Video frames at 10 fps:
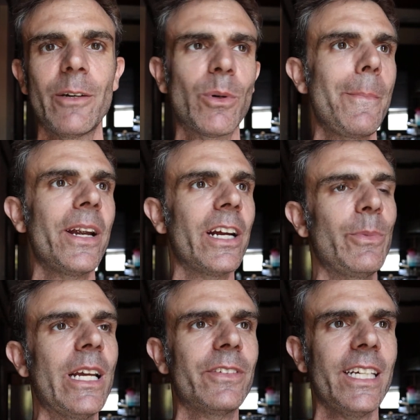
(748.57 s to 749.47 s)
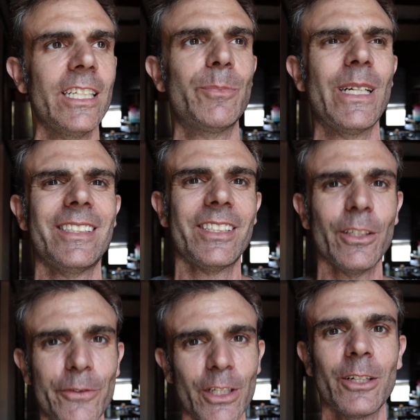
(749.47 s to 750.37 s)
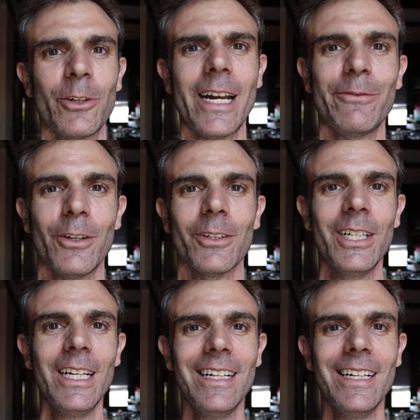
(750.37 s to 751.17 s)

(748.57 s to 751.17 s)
and we're married, we have kids, but I still feel ungrateful.